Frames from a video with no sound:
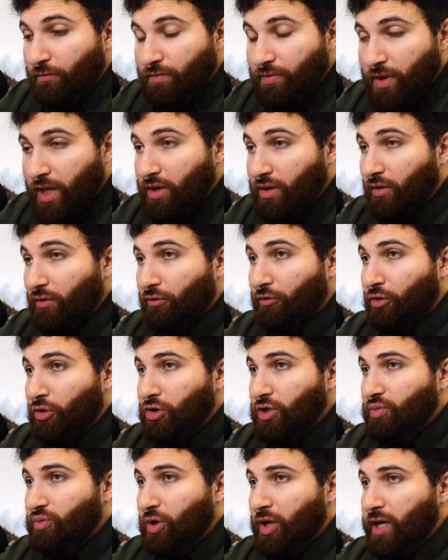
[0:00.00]
in the
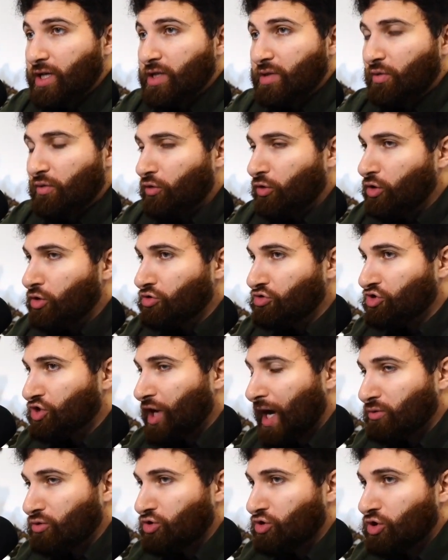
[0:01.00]
first place, before you
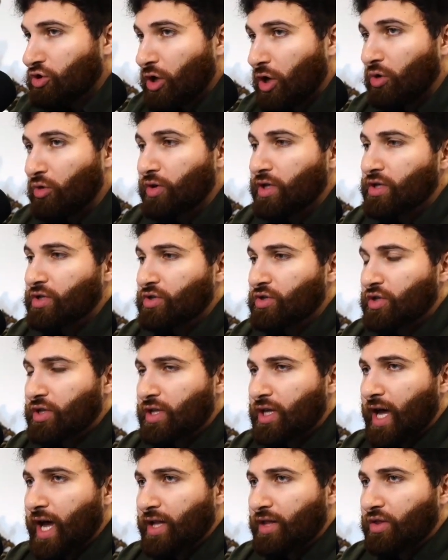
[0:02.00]
shout slogans
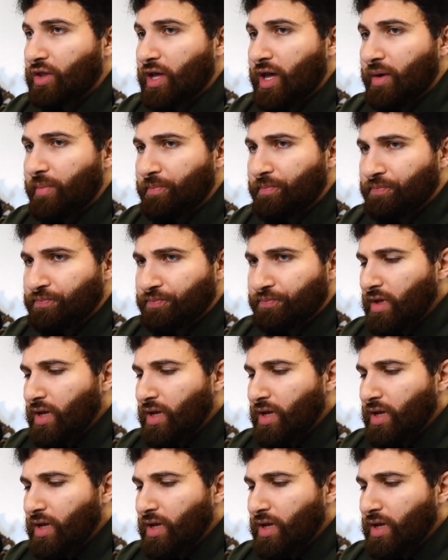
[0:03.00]
at them